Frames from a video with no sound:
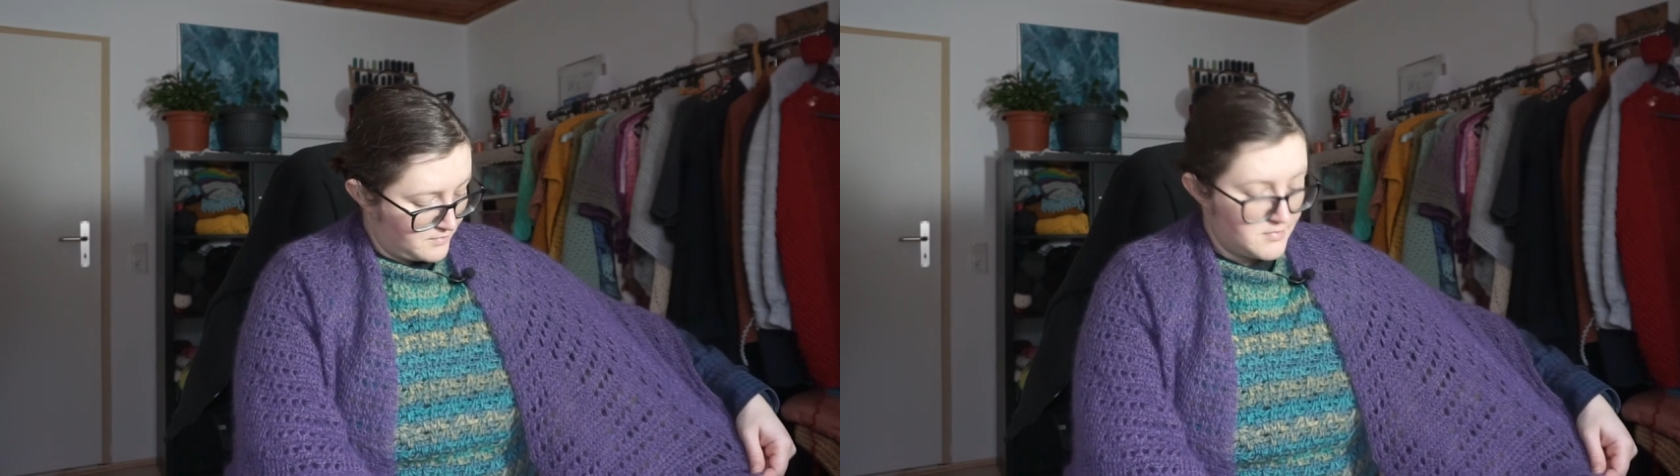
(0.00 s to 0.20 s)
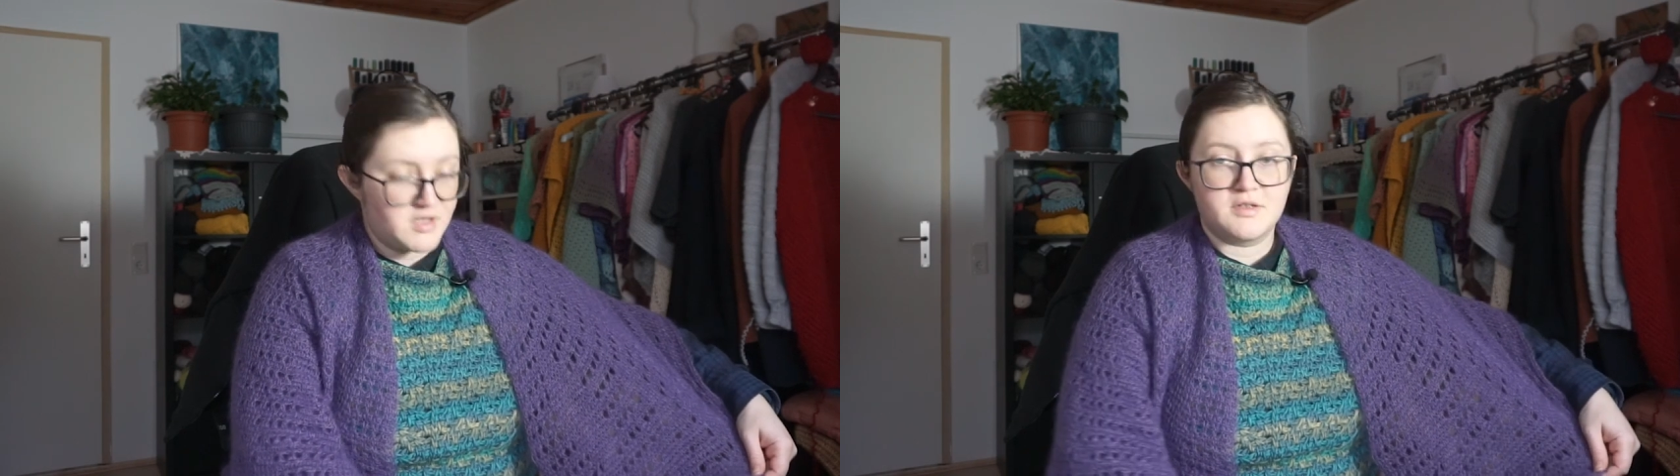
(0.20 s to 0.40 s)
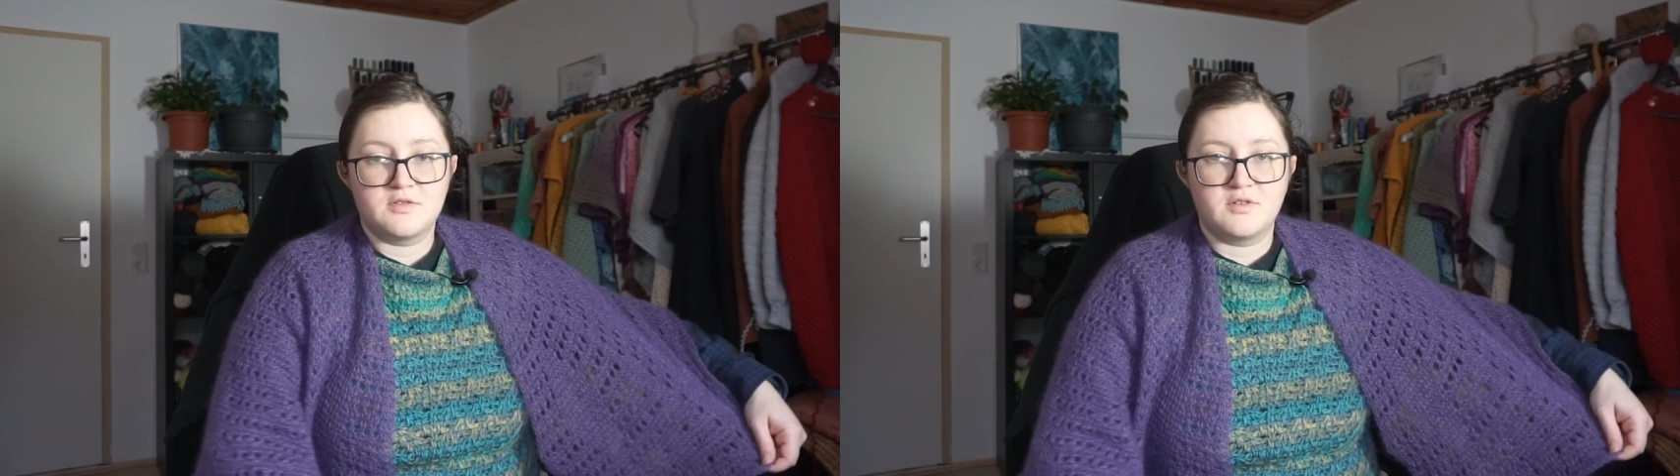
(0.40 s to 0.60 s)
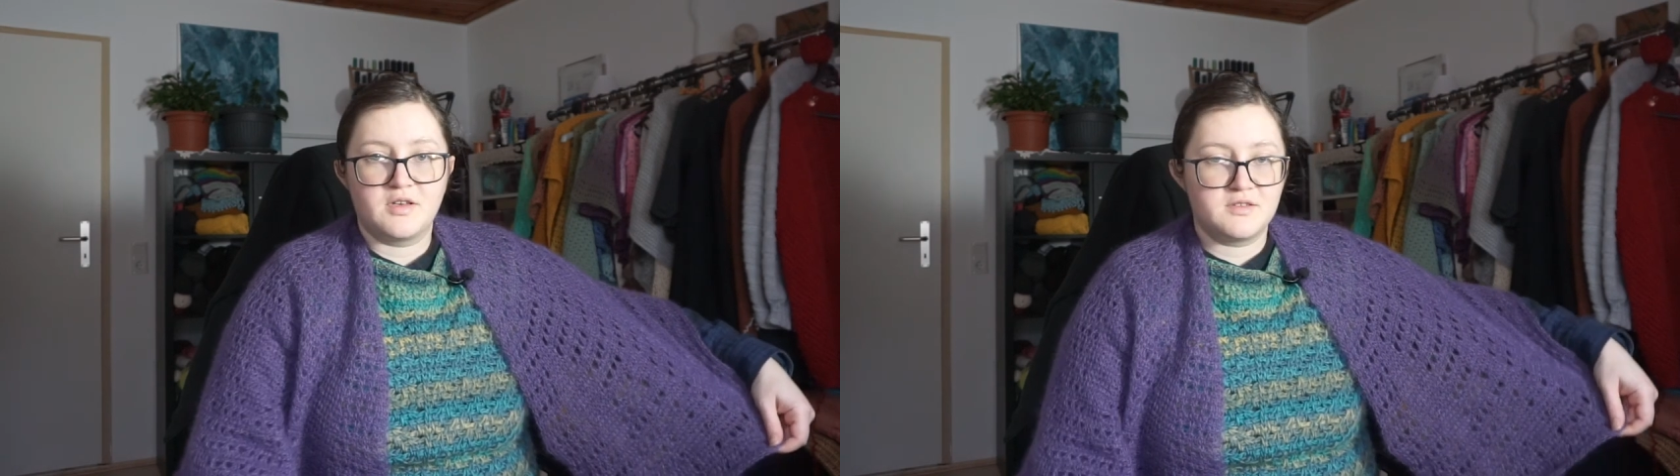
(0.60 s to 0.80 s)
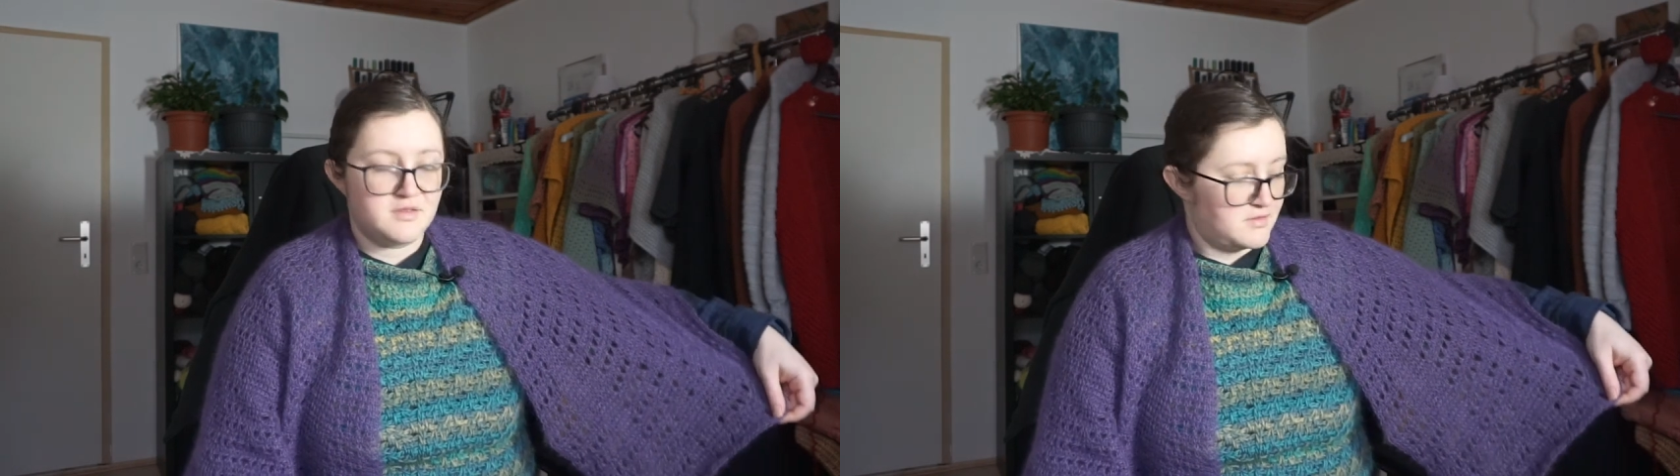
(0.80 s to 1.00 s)
because you
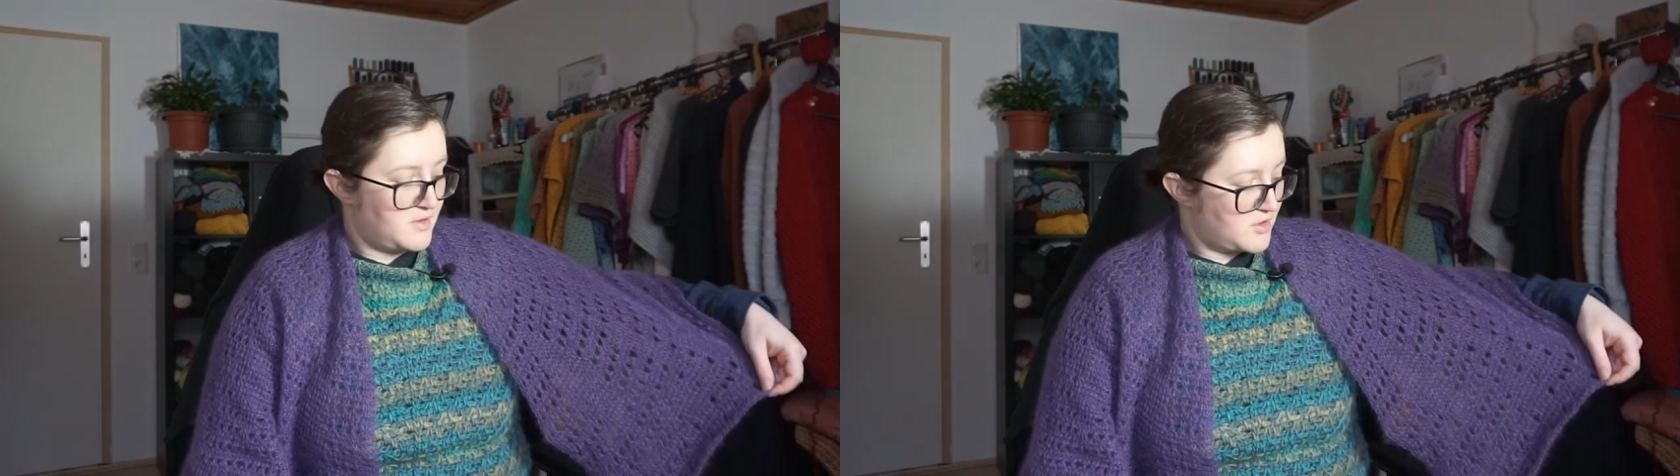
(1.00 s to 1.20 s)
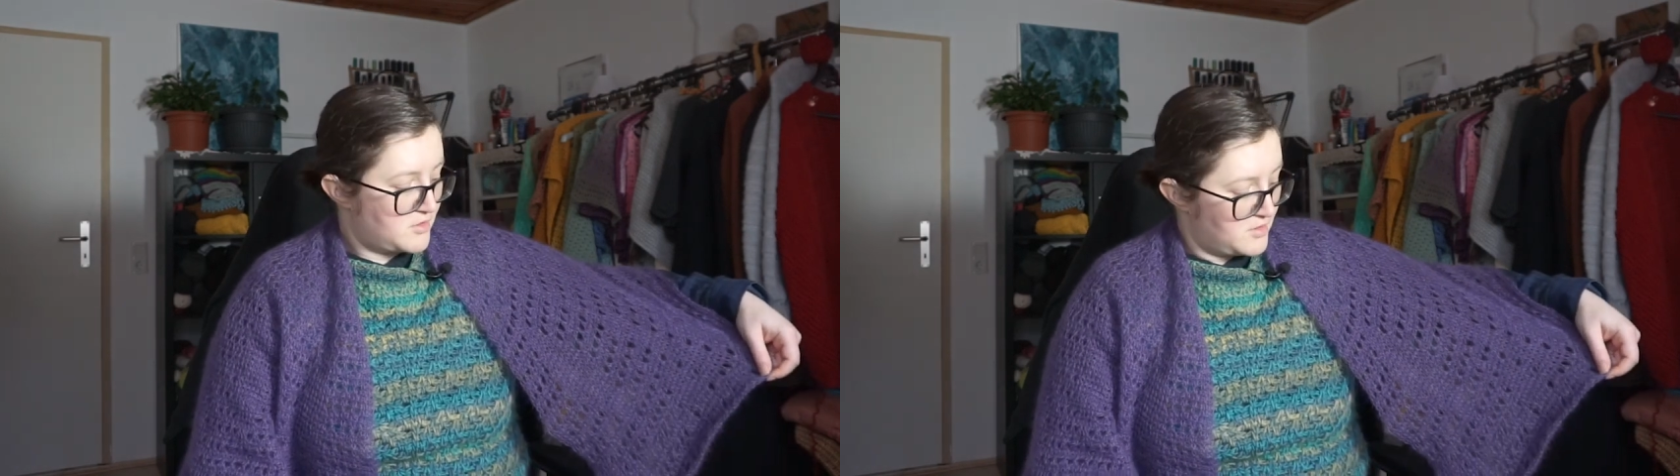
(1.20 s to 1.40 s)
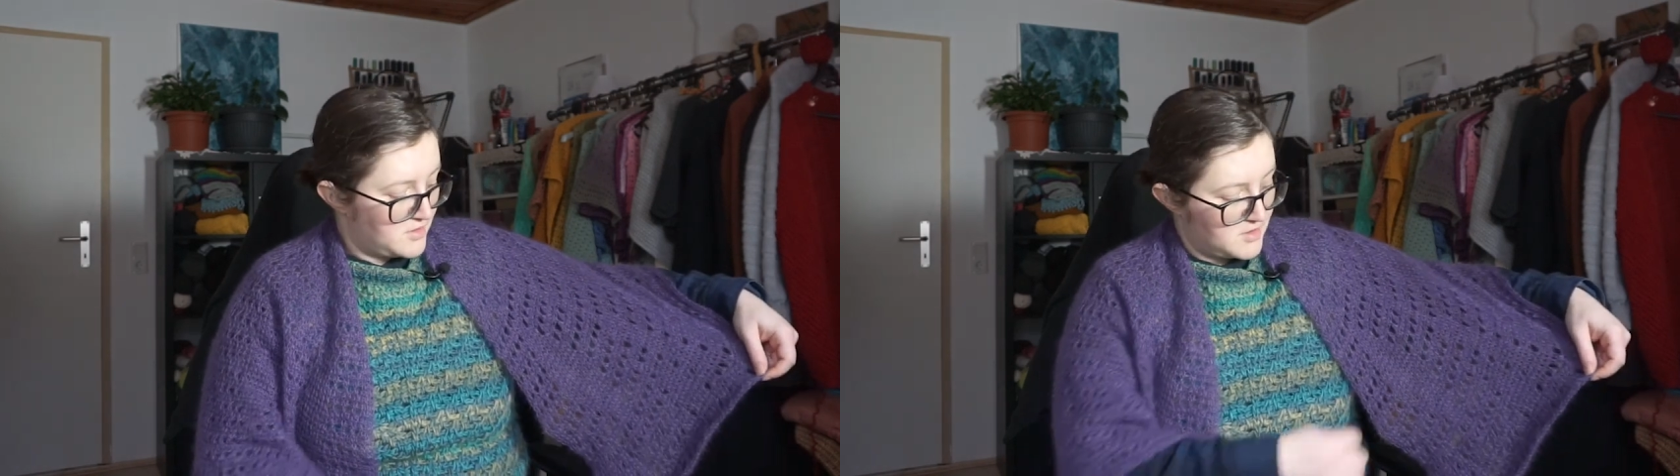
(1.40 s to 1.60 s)
can't actually